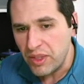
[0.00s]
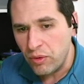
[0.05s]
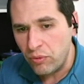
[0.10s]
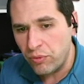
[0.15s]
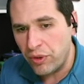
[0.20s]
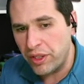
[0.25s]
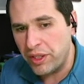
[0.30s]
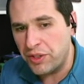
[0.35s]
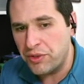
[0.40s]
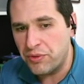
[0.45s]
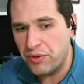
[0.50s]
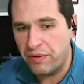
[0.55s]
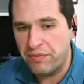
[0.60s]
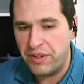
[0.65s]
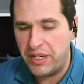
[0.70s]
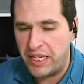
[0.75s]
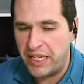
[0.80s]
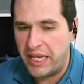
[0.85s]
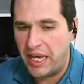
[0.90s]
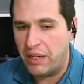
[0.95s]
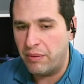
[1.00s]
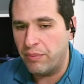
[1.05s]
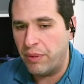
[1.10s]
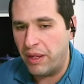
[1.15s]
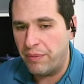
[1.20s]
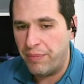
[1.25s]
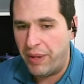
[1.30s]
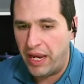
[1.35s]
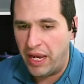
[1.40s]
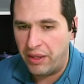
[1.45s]
really driven again
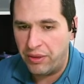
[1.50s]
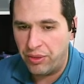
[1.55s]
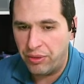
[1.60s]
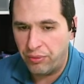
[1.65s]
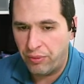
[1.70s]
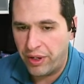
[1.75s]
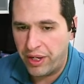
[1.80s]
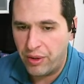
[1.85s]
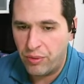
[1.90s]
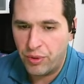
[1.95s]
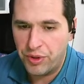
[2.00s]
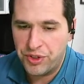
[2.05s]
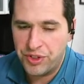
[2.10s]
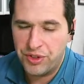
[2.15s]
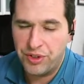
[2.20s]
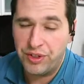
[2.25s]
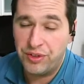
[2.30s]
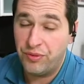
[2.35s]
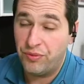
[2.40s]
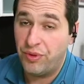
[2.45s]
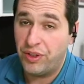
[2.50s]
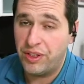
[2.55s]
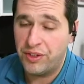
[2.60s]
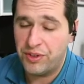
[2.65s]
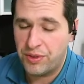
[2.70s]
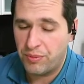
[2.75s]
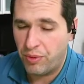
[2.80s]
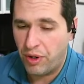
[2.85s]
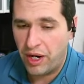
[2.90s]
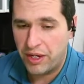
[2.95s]
by pad three, which isn't really
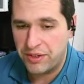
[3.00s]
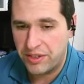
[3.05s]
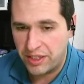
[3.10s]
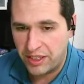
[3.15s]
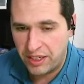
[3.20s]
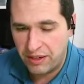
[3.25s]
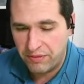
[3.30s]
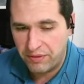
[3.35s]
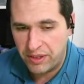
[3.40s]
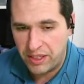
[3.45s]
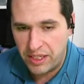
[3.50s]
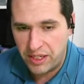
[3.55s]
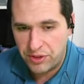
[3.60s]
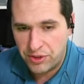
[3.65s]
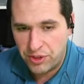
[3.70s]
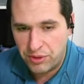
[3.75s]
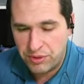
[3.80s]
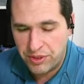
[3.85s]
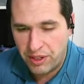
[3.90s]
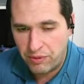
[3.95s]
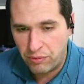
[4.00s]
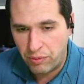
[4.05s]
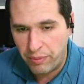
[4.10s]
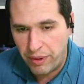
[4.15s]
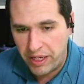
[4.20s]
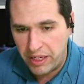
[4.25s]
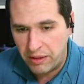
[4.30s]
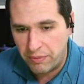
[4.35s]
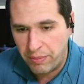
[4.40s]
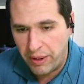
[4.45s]
surprising given the issues that
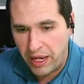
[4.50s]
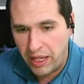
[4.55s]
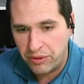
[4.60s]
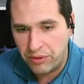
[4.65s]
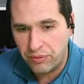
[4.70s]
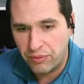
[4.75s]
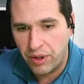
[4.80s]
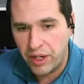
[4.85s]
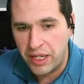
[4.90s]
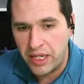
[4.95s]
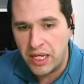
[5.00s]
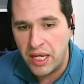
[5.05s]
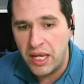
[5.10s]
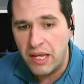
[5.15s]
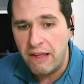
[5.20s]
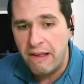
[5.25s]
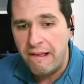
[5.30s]
remain in pad three.